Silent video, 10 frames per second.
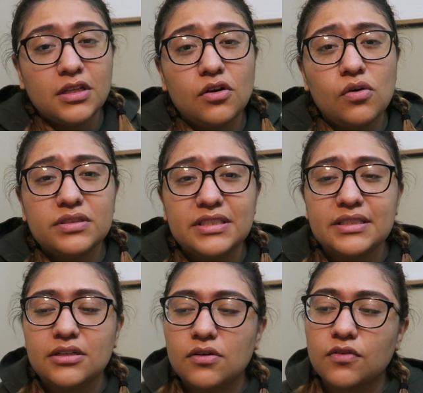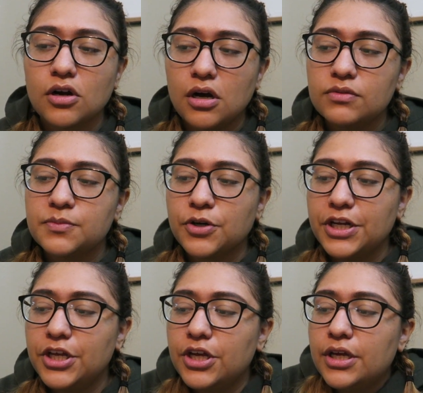The whole season overall was
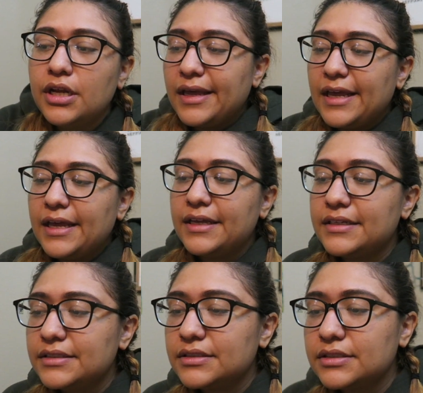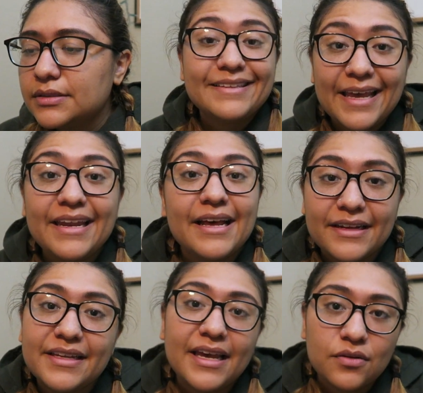pretty good, and 10 out
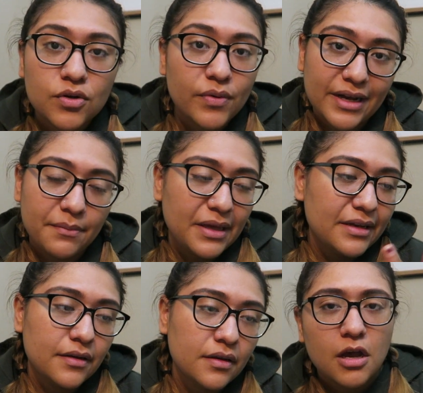of 10 would recommend.